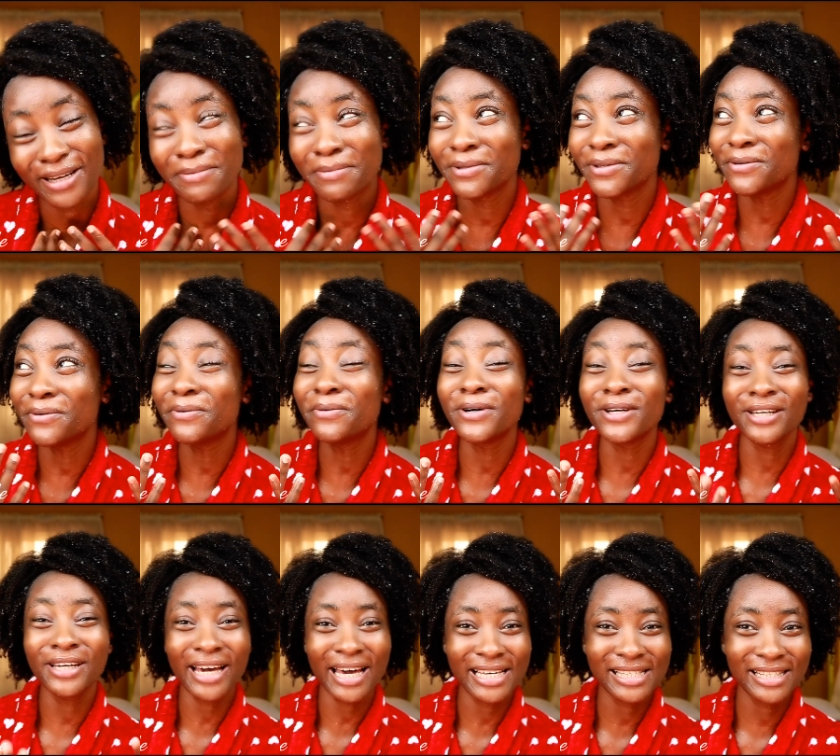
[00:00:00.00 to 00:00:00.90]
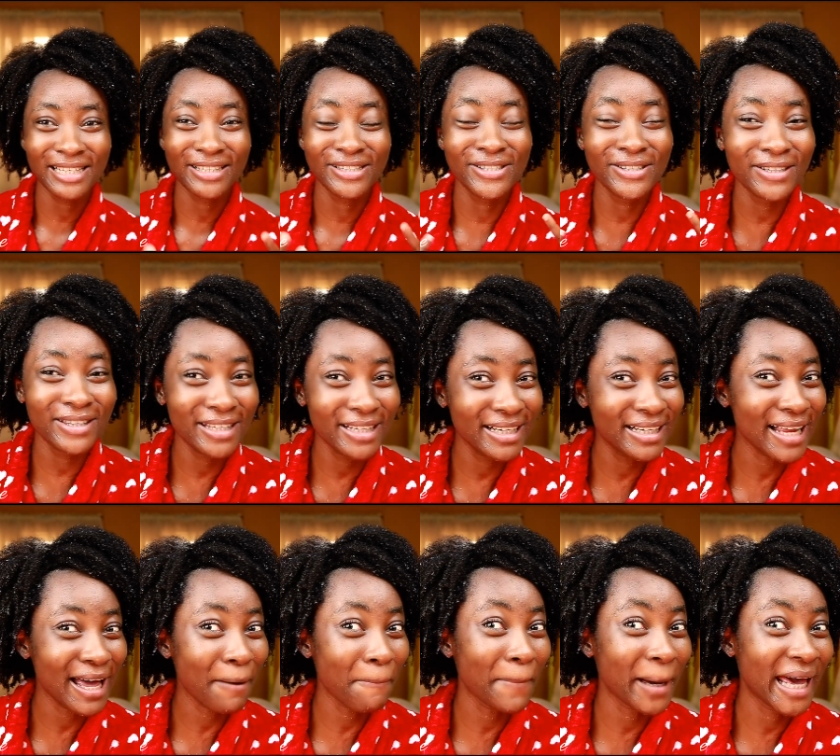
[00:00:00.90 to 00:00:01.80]
Let me know what you guys think. Do you think
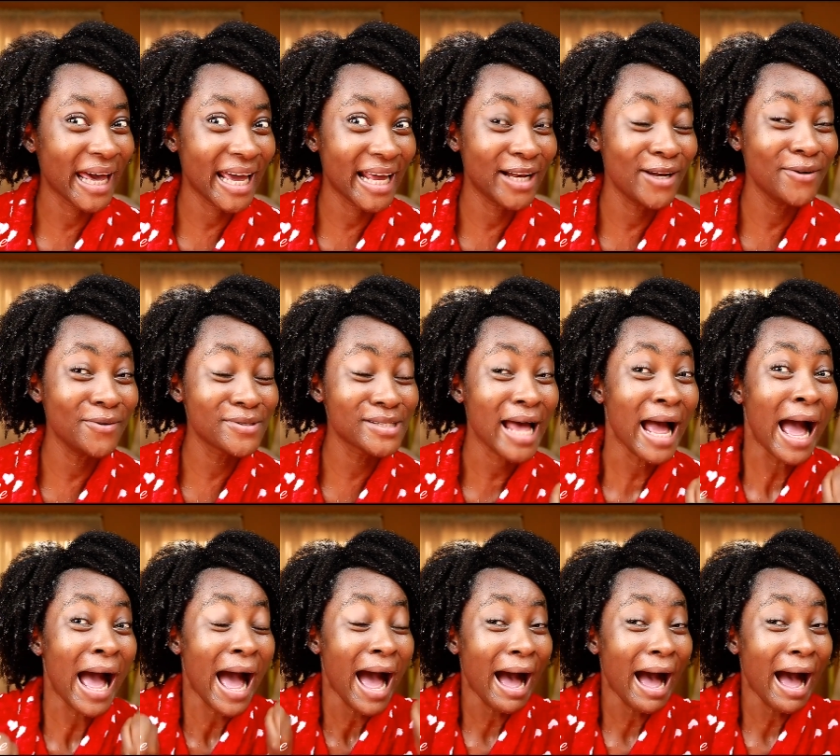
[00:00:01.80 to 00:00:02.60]
like my hair looks